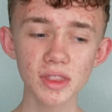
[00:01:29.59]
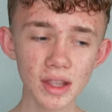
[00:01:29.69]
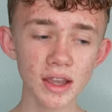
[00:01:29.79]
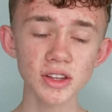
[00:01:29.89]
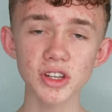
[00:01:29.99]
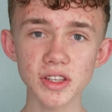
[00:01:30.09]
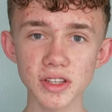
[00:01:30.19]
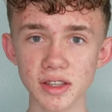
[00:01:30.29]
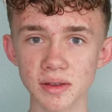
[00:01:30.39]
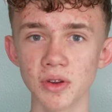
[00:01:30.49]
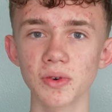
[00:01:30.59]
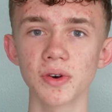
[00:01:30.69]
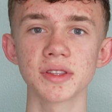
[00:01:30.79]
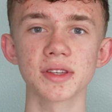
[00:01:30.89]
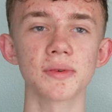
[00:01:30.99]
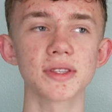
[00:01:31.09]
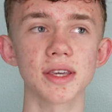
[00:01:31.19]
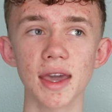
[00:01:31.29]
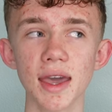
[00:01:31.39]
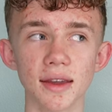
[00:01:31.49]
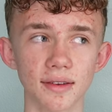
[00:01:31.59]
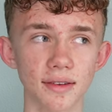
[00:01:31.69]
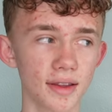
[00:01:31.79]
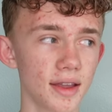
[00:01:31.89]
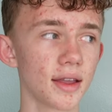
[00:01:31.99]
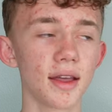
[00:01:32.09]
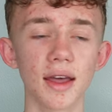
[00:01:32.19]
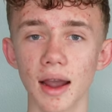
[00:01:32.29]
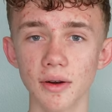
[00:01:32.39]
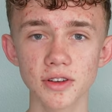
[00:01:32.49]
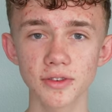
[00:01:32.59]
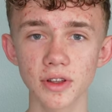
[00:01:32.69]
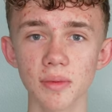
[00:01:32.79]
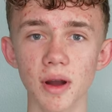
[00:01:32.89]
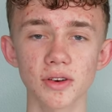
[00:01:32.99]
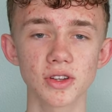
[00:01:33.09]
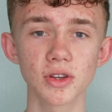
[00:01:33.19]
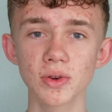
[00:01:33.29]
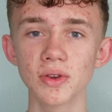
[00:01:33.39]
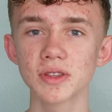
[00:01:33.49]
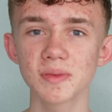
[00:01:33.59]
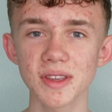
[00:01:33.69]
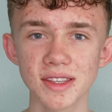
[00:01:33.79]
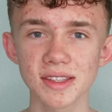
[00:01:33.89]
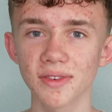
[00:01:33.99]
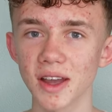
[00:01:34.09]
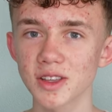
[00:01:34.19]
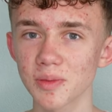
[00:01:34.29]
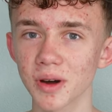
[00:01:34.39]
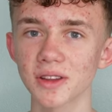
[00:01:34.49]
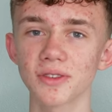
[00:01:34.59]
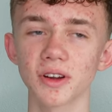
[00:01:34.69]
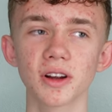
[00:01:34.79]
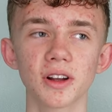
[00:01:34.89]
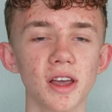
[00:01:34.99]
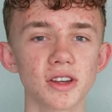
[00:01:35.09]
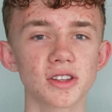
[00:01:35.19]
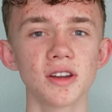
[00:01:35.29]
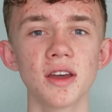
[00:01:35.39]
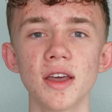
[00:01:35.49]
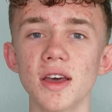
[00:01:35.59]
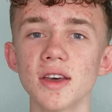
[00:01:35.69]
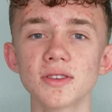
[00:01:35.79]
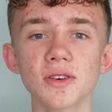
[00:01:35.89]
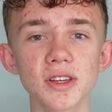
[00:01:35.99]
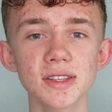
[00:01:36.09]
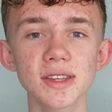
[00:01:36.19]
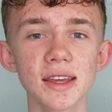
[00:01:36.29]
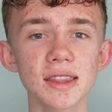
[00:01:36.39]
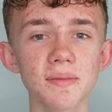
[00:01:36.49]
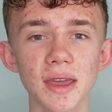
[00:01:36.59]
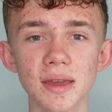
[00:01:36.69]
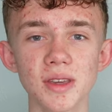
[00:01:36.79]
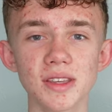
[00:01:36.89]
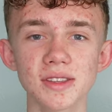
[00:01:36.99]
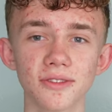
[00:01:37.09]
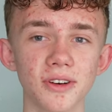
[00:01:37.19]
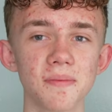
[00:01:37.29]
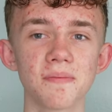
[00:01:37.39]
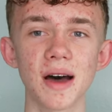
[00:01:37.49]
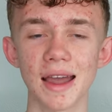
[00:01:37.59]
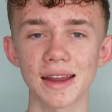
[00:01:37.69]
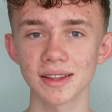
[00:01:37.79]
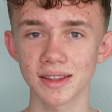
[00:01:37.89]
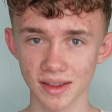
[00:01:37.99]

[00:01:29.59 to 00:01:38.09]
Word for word: and she just got some new ones and I was like, hey, how would you feel about two new species of isopod for your collection? So she's getting the babies from mine.